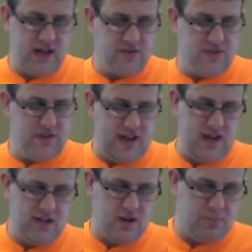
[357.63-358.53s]
For
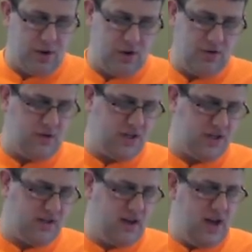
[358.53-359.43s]
these are opposed to each
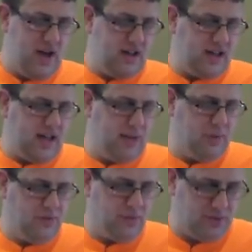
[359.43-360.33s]
other to keep
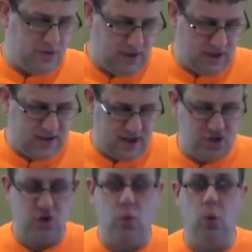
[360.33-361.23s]
you from doing the
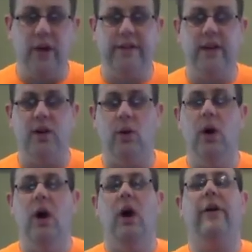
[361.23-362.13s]
things you want to do.
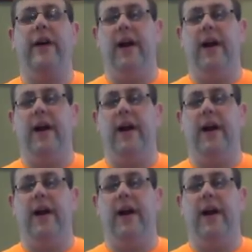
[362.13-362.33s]
Okay,